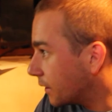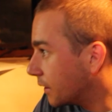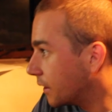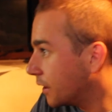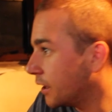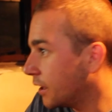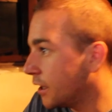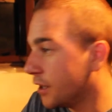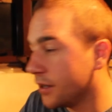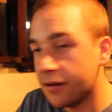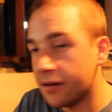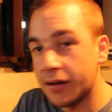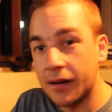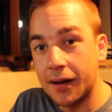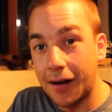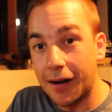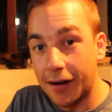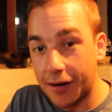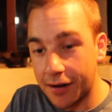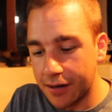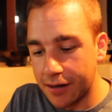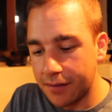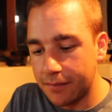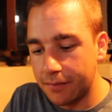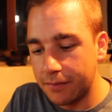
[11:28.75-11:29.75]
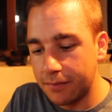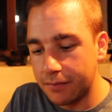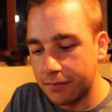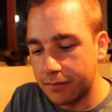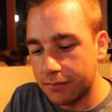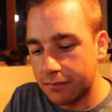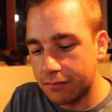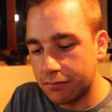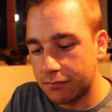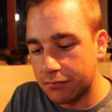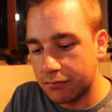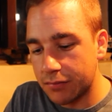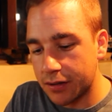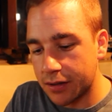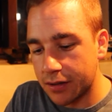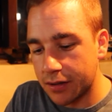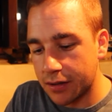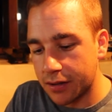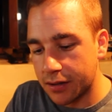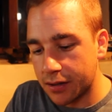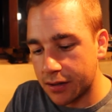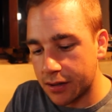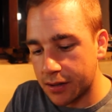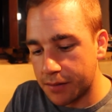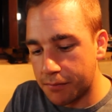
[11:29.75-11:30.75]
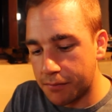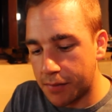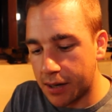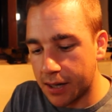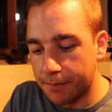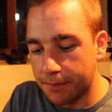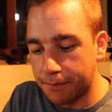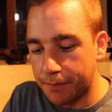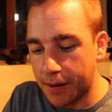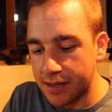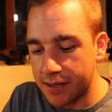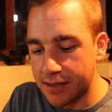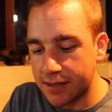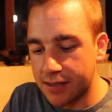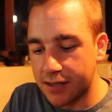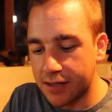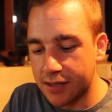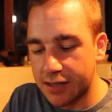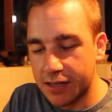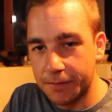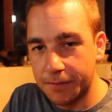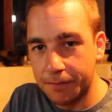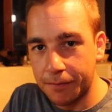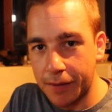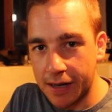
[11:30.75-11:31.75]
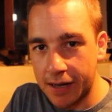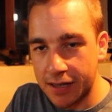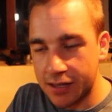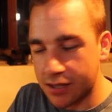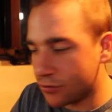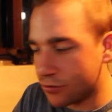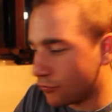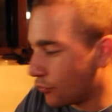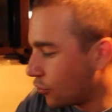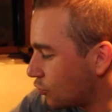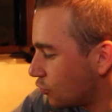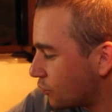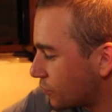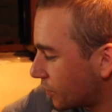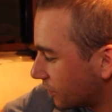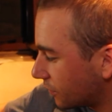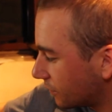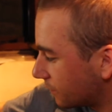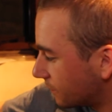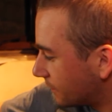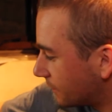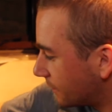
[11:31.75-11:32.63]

Heat 9, My Bestest Best Robot